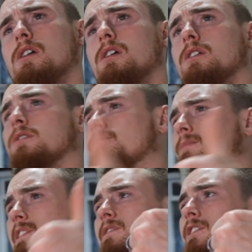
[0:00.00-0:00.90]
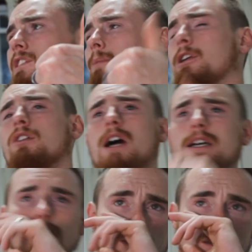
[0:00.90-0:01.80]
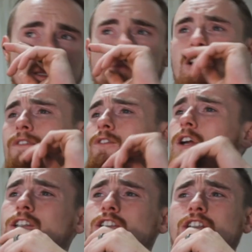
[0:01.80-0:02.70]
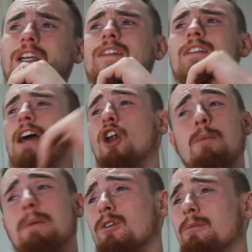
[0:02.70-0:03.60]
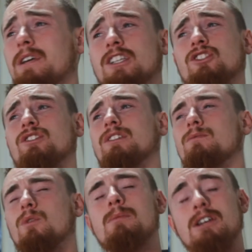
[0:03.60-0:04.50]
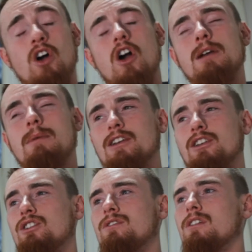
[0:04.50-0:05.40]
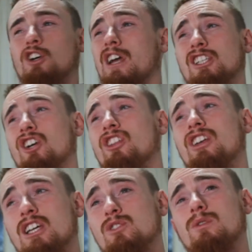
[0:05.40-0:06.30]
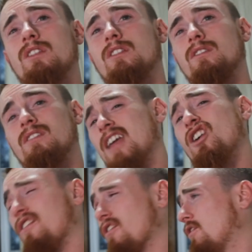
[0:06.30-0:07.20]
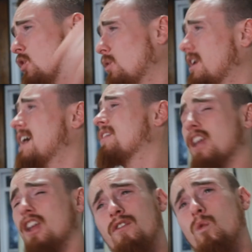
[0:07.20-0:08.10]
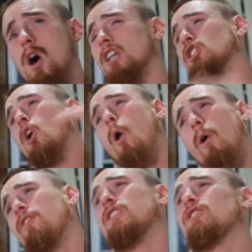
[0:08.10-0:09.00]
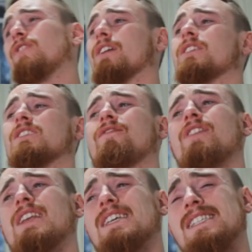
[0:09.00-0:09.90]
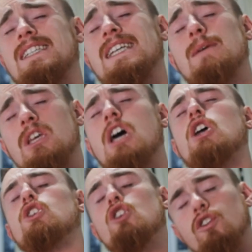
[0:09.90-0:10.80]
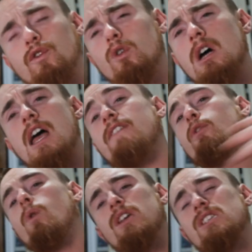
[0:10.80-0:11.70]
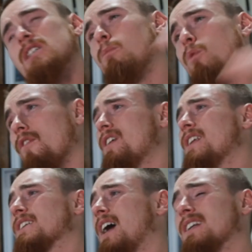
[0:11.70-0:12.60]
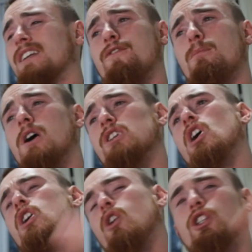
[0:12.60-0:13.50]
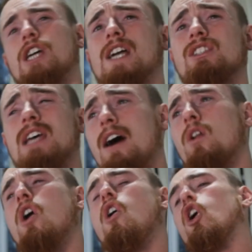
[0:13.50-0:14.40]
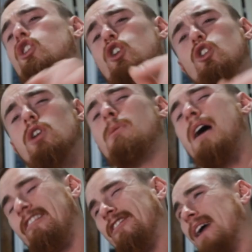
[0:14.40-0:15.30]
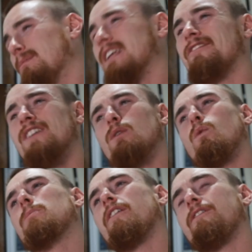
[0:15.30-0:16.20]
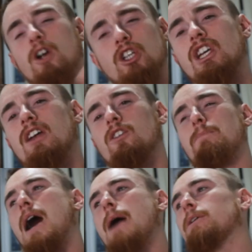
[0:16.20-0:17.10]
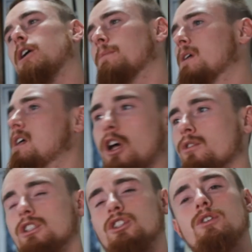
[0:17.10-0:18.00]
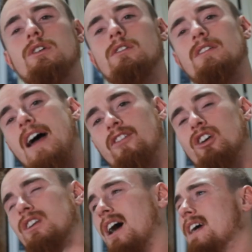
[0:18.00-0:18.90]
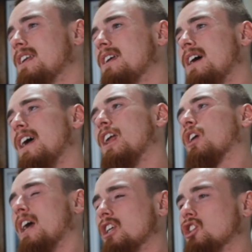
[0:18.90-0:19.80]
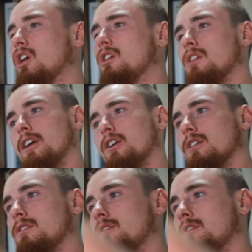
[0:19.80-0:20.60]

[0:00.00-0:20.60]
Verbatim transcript: uh, just let me know, guys. Let me know if you're interested. I know people are gonna be interested. What am I talking about, dude? So I'll catch y'all in the next one. Thank y'all for viewing. Thank y'all for watching. Hopefully you found these fitness tips useful. If you want to see more fitness content from us, go check us out on YouTube. Family and Fit will be the first channel to pop up. That's all there is to it. Have a good night, and I'll catch y'all later.